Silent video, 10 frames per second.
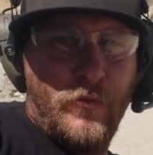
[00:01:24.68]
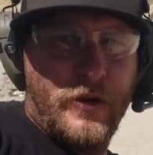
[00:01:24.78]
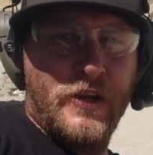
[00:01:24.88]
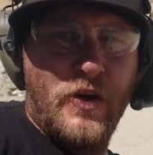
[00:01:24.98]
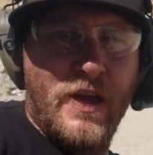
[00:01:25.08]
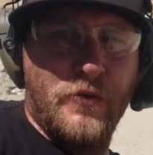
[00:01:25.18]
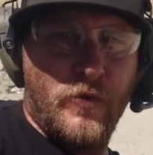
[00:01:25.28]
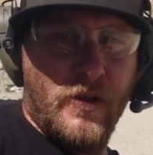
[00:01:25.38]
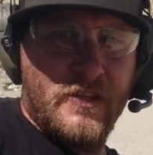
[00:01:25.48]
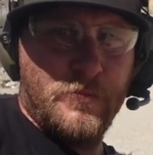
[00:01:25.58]
we're gonna go ahead and
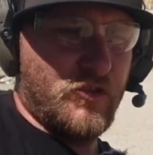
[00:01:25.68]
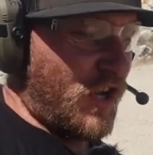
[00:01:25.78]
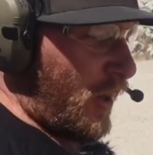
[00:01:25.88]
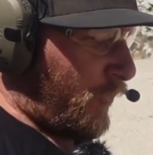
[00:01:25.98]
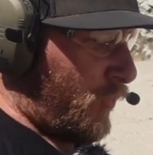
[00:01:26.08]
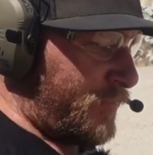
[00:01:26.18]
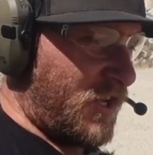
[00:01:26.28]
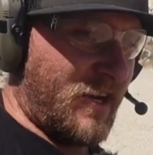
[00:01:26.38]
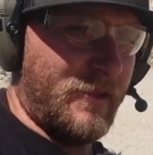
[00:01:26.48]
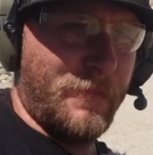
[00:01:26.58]
run some shot groups
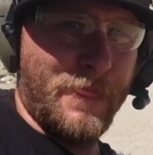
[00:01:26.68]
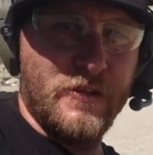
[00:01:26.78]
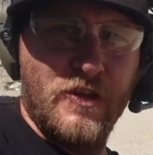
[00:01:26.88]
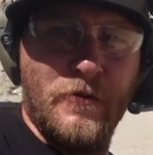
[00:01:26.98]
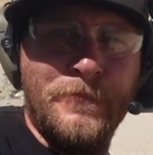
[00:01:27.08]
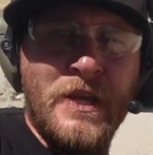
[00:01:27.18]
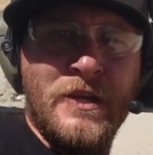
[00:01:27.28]
on it. So I'm